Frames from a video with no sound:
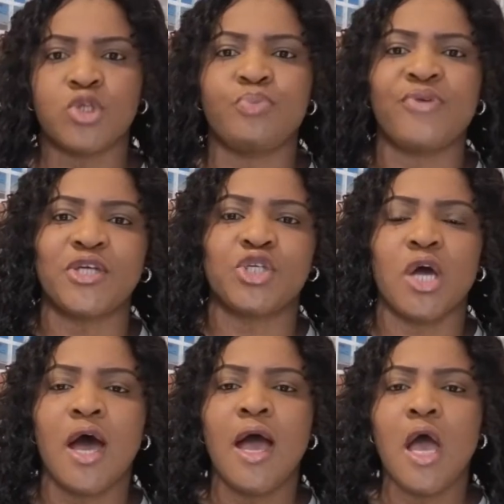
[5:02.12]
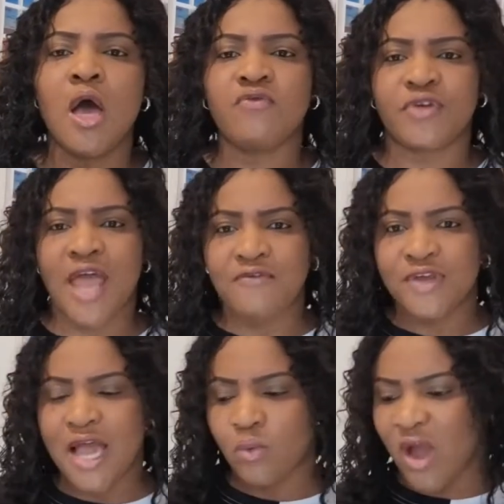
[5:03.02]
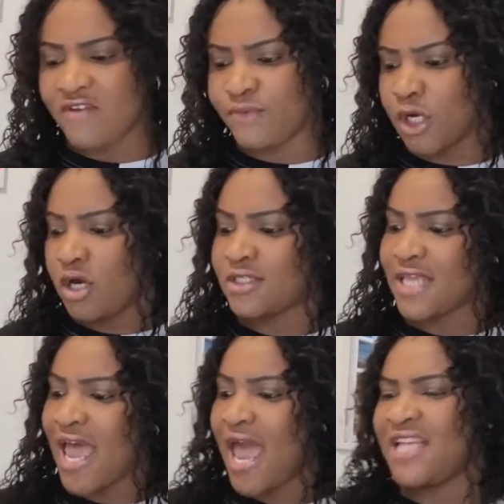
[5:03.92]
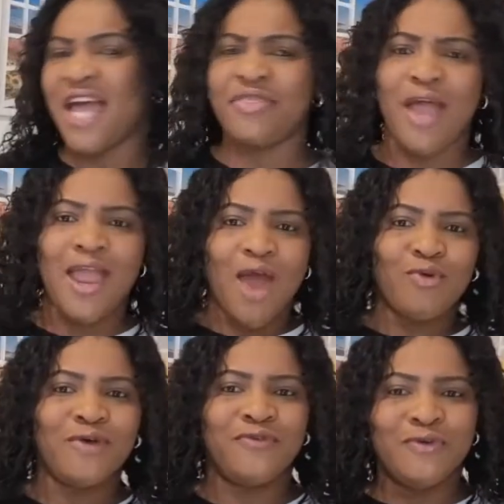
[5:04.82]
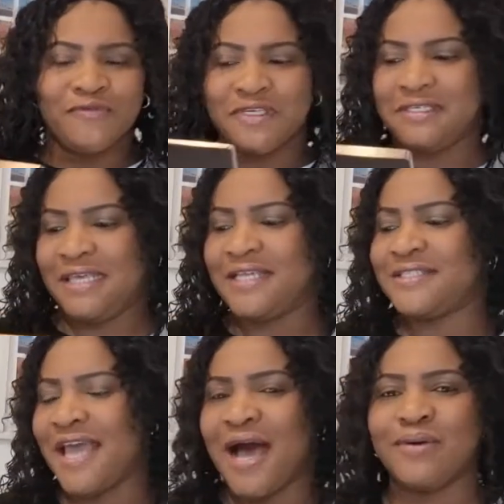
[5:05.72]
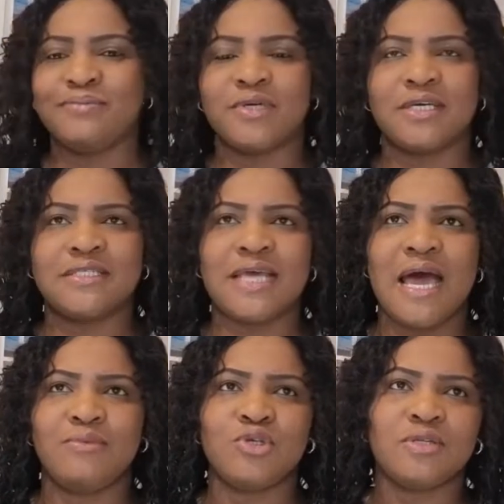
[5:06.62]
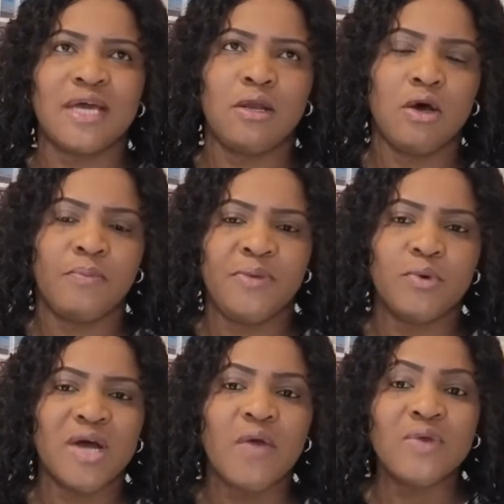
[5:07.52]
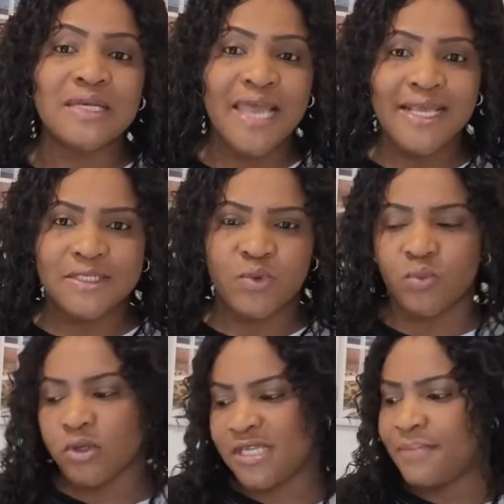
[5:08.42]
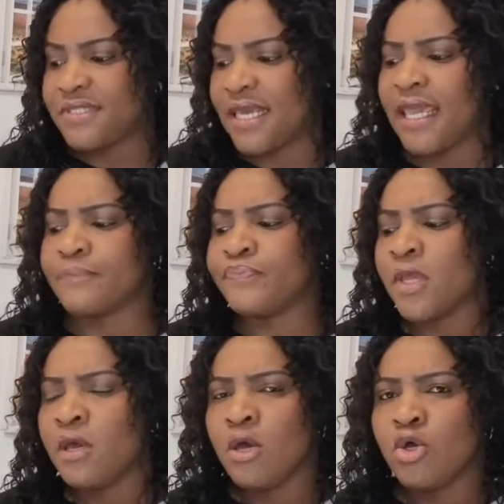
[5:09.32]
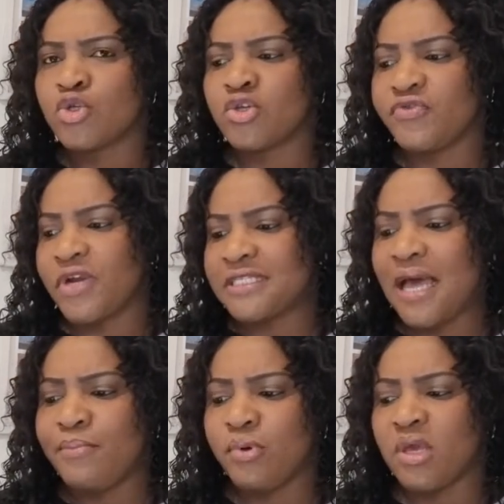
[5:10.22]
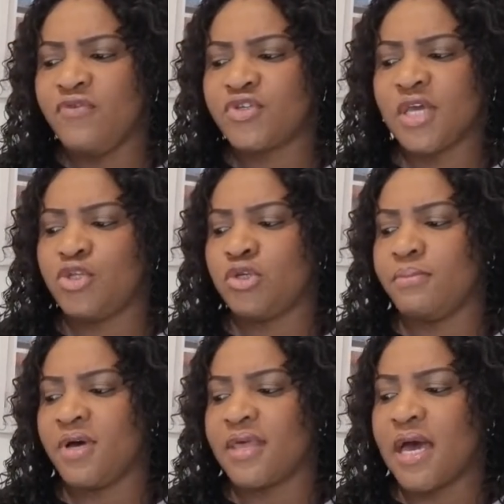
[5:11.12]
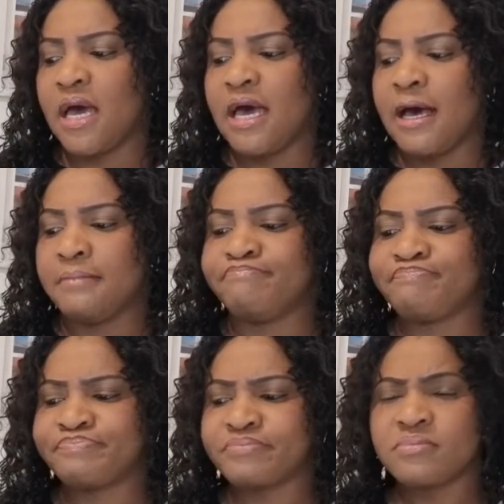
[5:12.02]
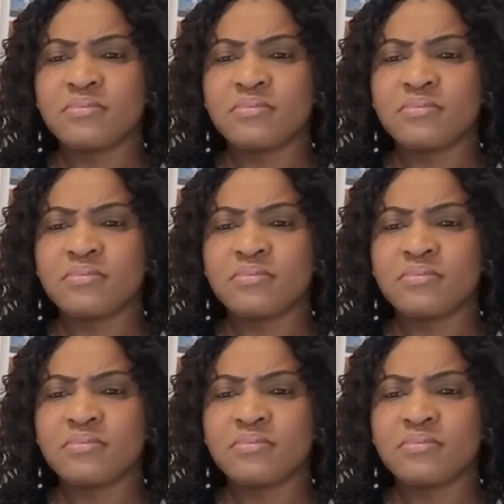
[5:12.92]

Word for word: too much pressure for the African wife because I, I, I, wrote a few of these things down because I'm sure that a lot of people can relate with what I'm saying. So, for example, if you say to your mother, um,